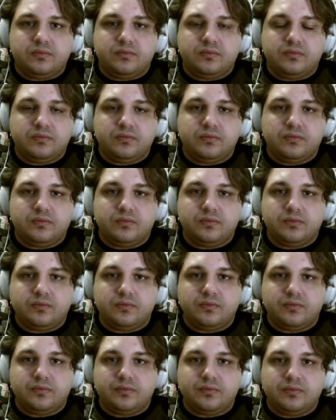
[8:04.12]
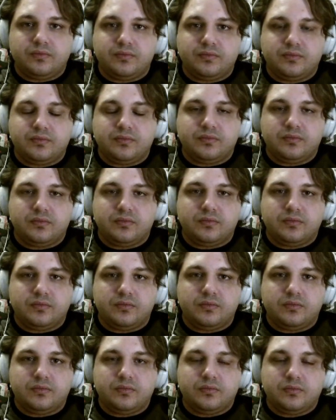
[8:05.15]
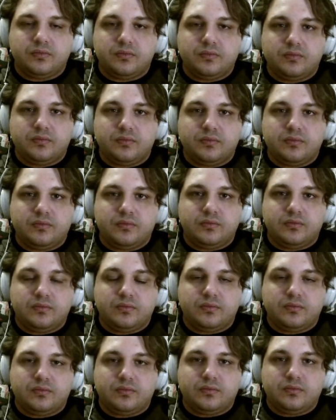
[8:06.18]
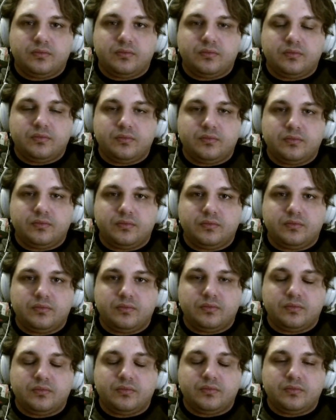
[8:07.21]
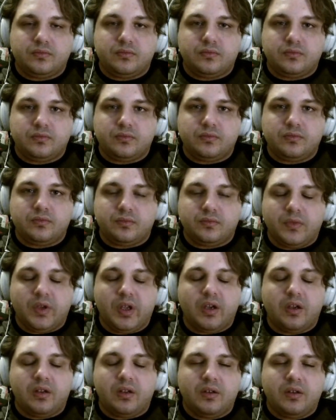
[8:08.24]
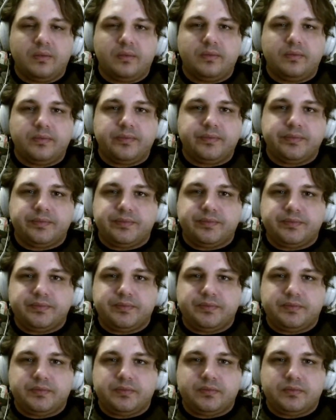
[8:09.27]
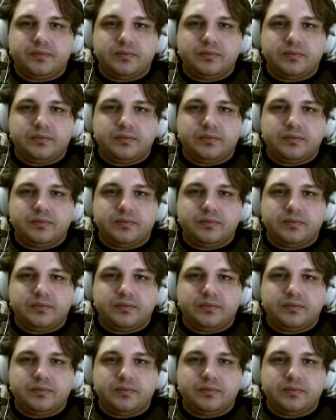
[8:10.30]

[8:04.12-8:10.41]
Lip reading: The person shown says nothing.